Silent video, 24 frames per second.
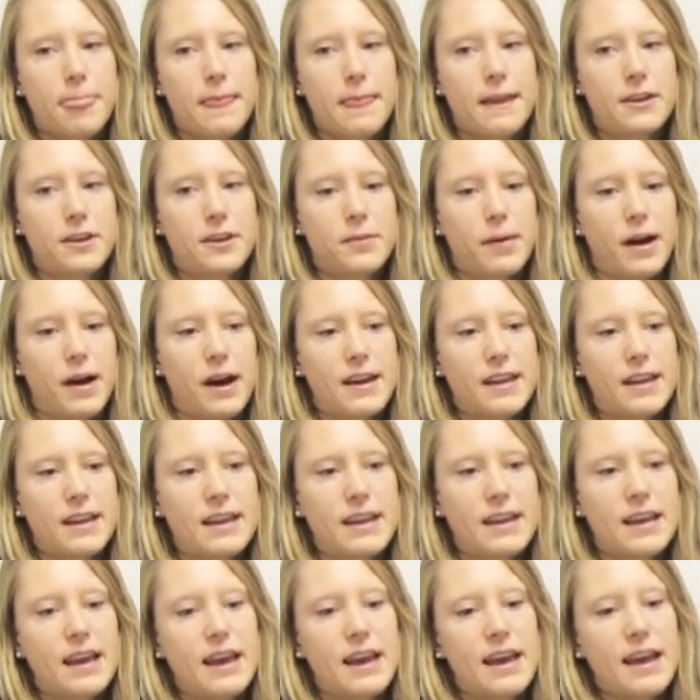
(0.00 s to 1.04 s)
in your
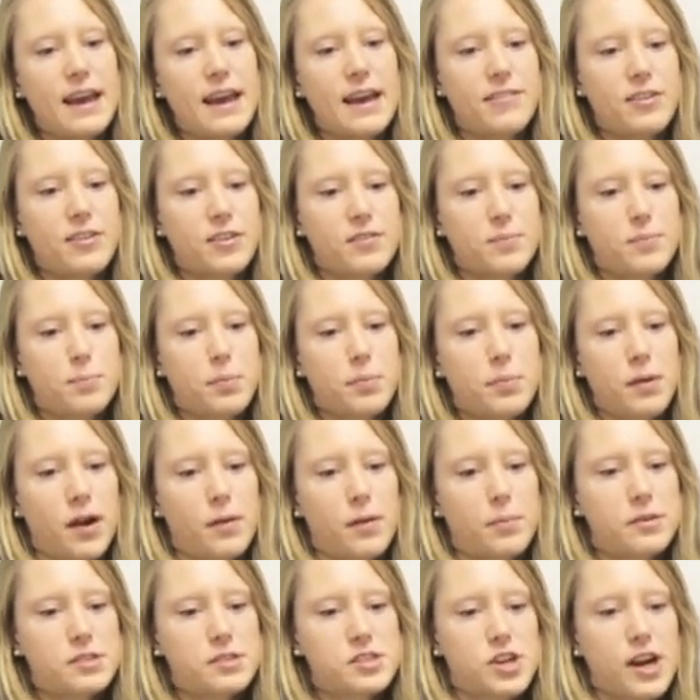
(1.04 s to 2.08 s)
body. If you
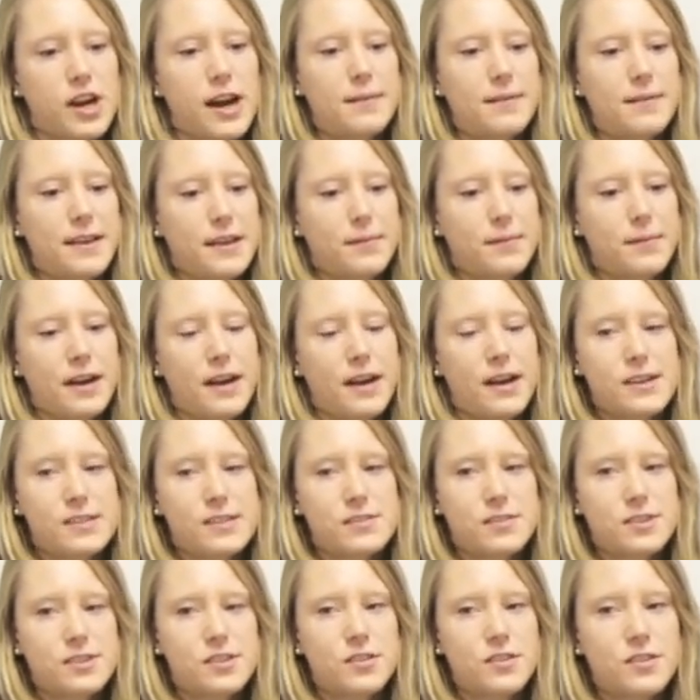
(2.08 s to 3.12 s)
are prescribed
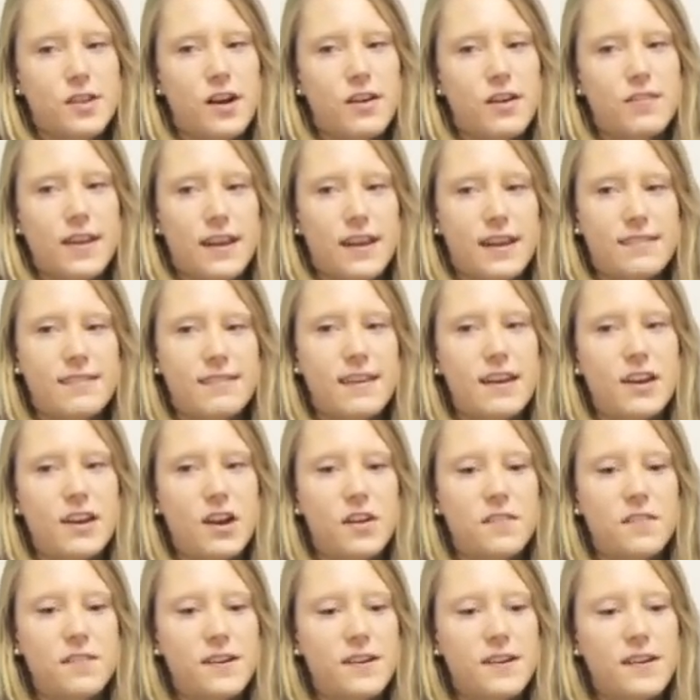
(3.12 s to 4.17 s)
antibiotics for too long, they can take
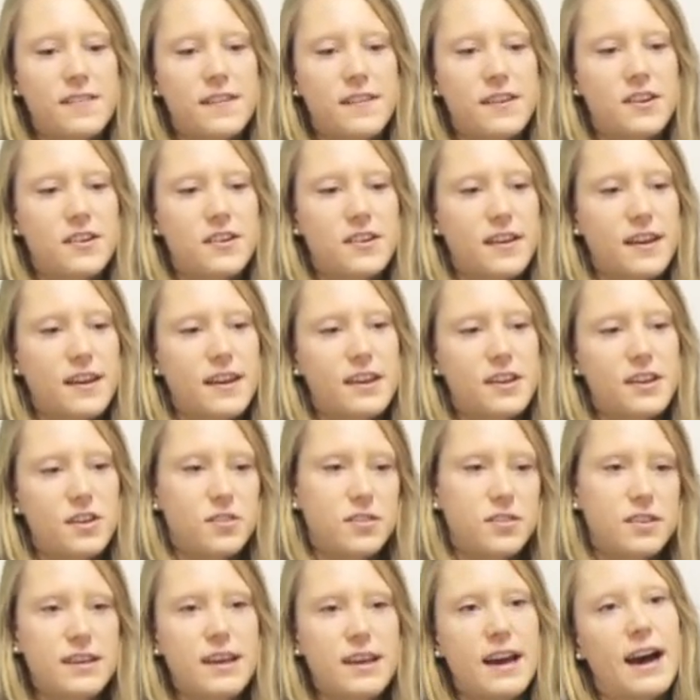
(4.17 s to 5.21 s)
over, and then you can get
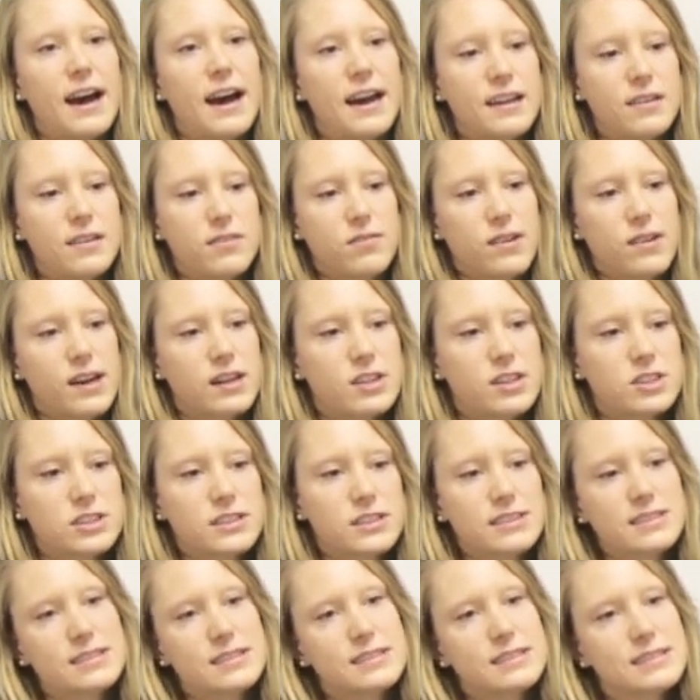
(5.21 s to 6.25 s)
UTI
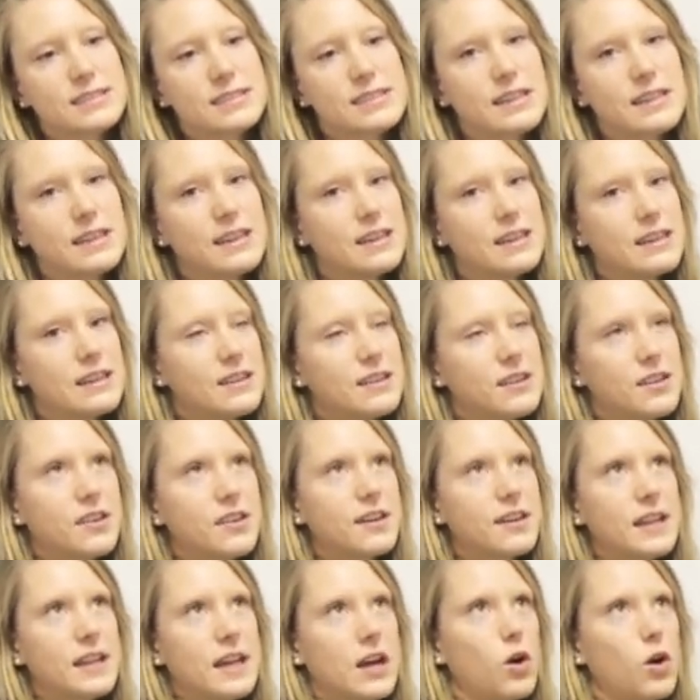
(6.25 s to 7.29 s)
infections. You can
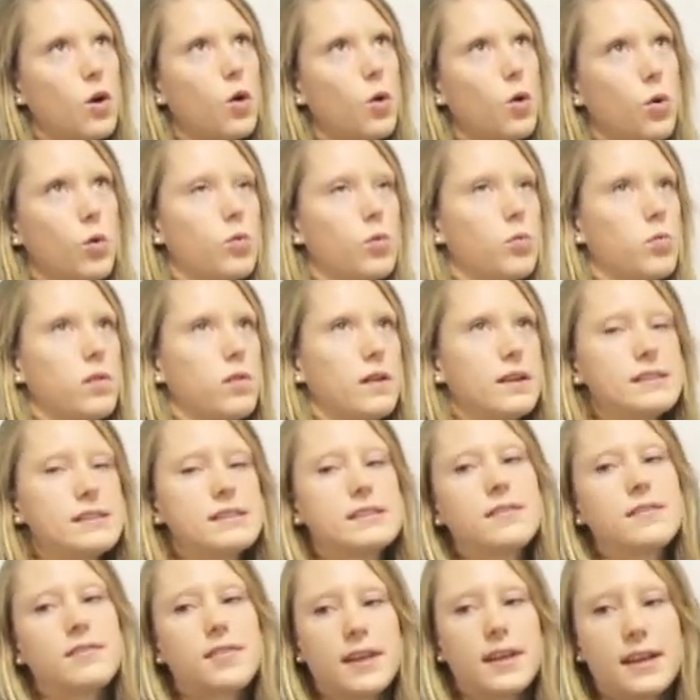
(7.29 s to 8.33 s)
get like a whole
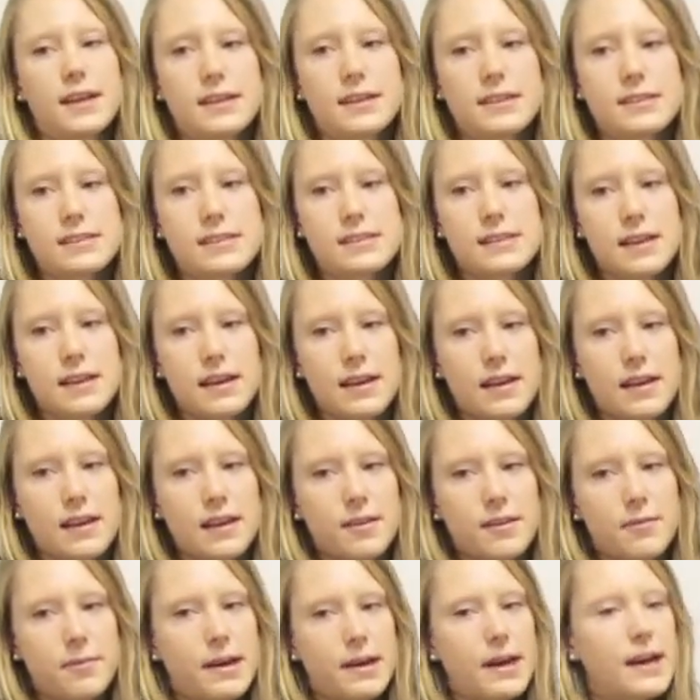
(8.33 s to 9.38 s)
list of things.
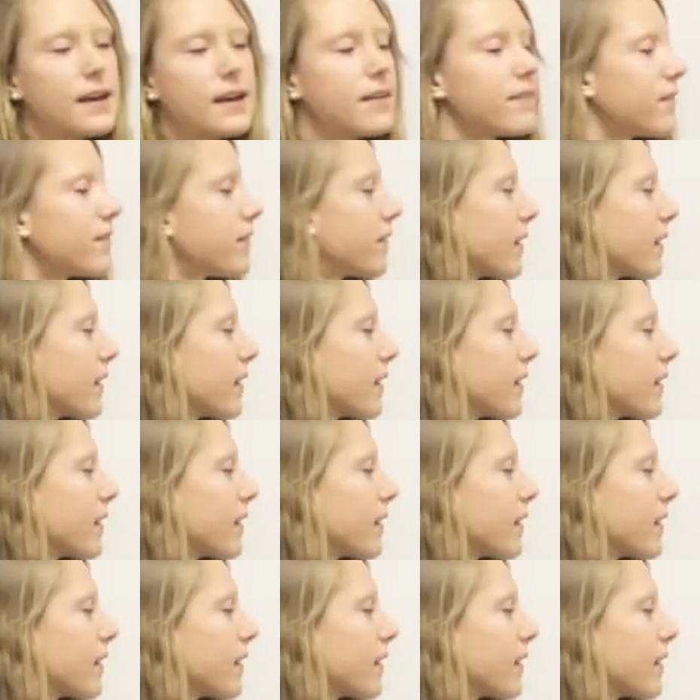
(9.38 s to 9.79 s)
But